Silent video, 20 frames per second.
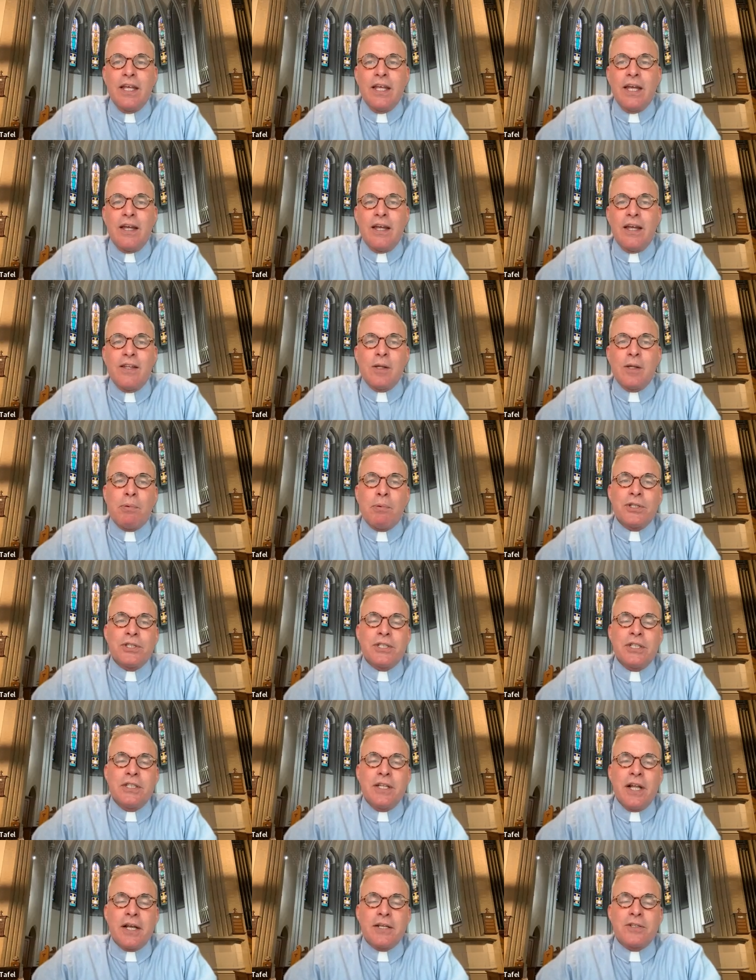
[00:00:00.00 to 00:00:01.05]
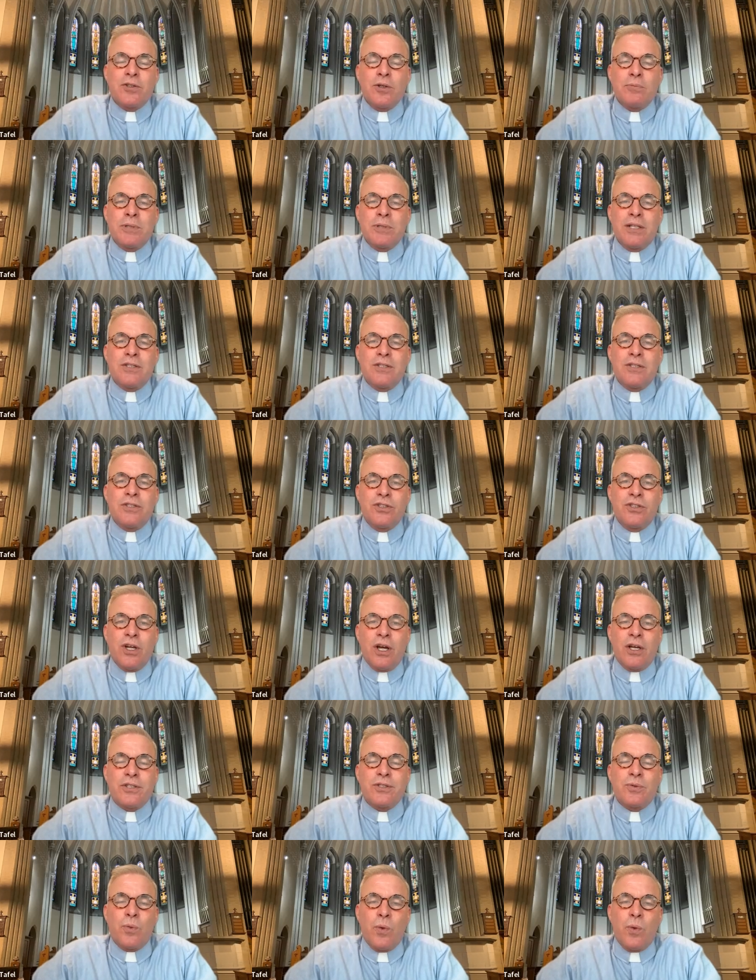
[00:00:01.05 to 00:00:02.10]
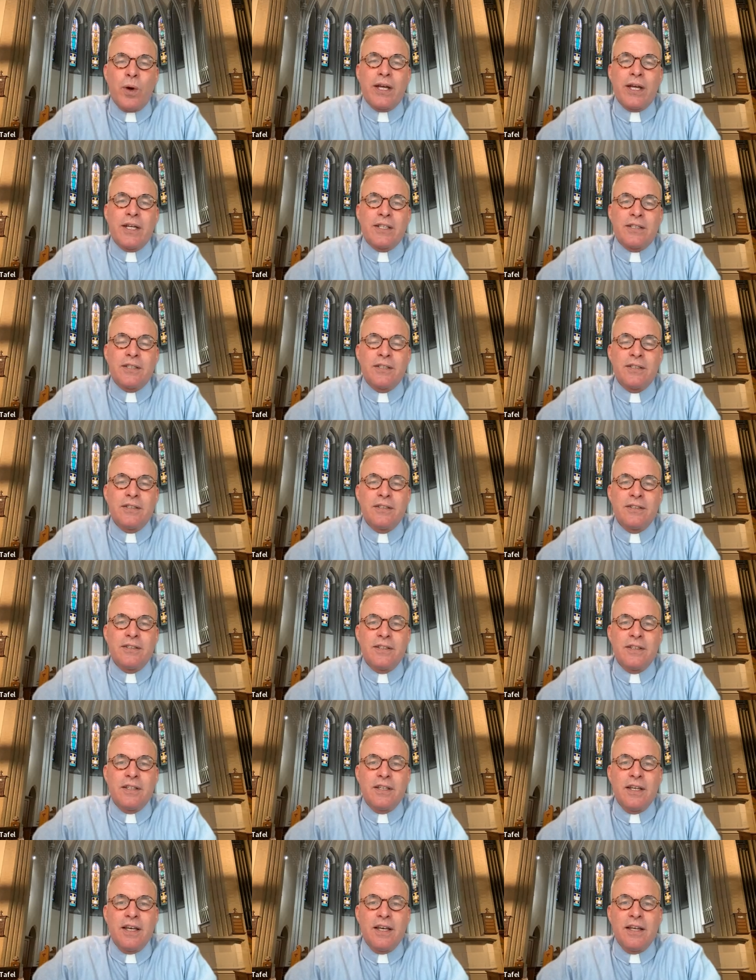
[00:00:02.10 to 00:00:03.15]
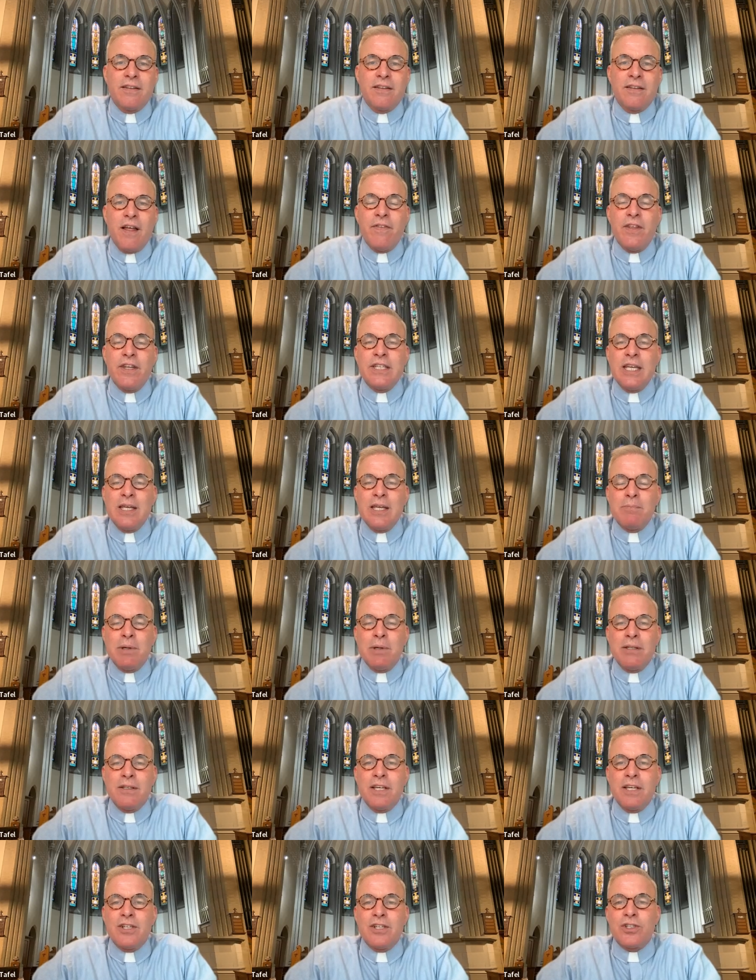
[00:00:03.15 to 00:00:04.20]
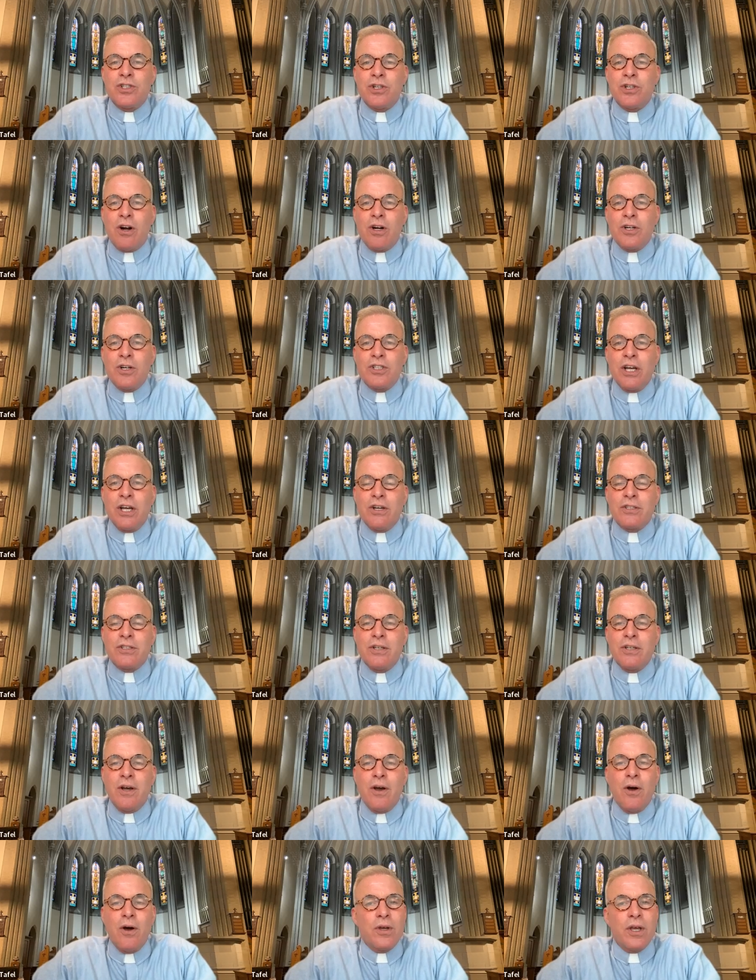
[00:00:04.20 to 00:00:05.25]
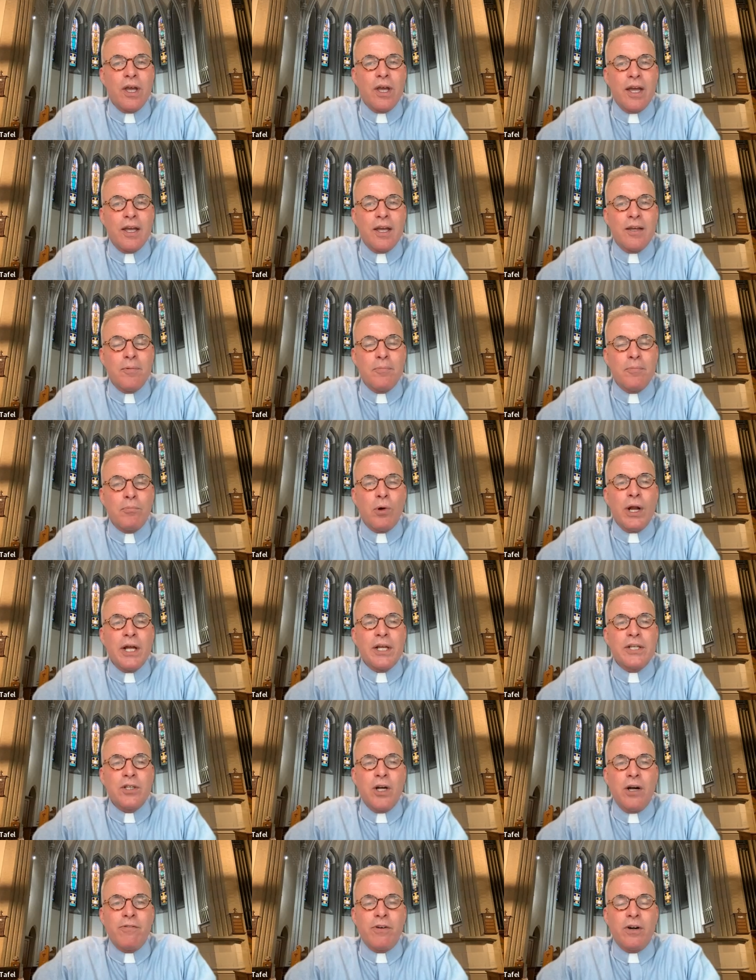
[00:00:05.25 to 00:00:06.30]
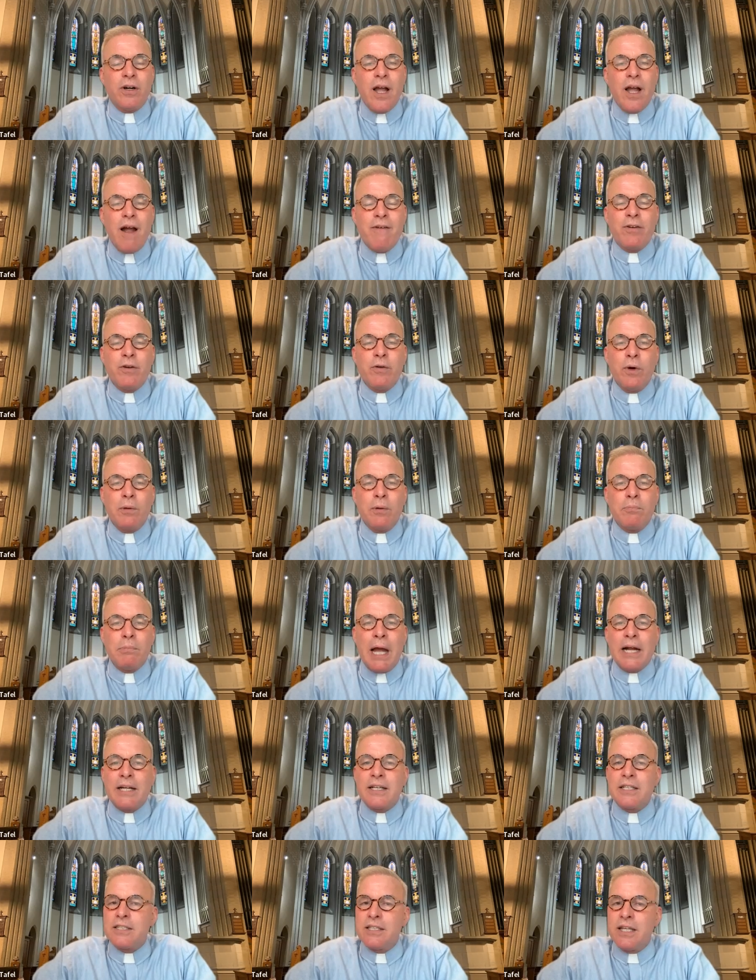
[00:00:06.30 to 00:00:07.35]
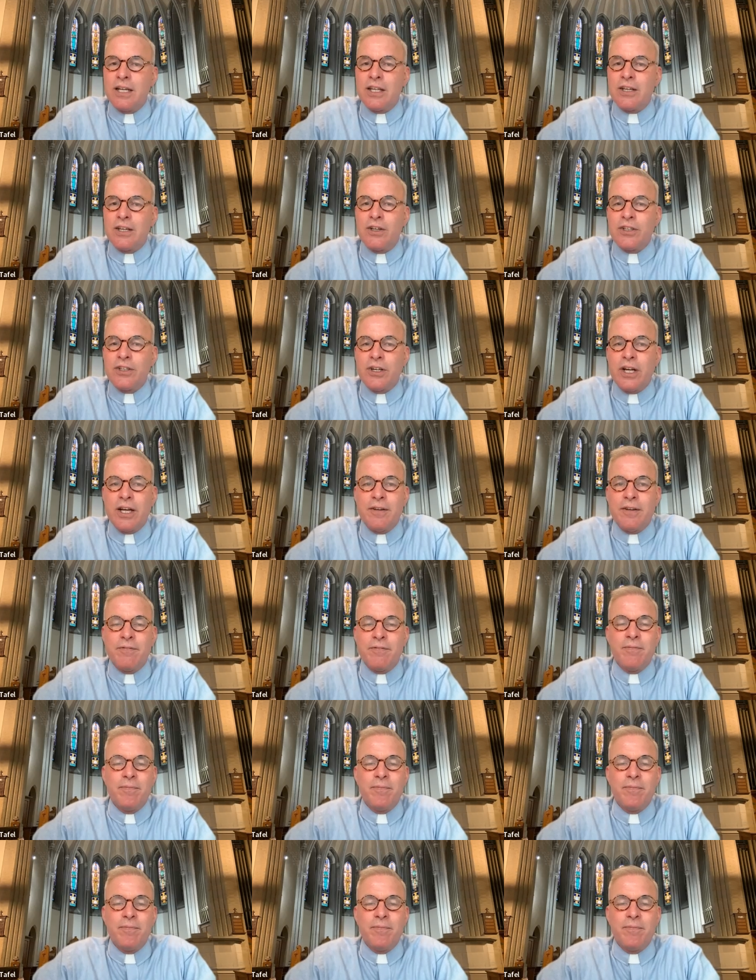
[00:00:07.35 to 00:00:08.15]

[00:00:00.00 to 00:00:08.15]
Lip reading: And then the person next to him said, "Just wait." Then the demon in charge yells, "Okay, break's over. Everyone back to standing on your head."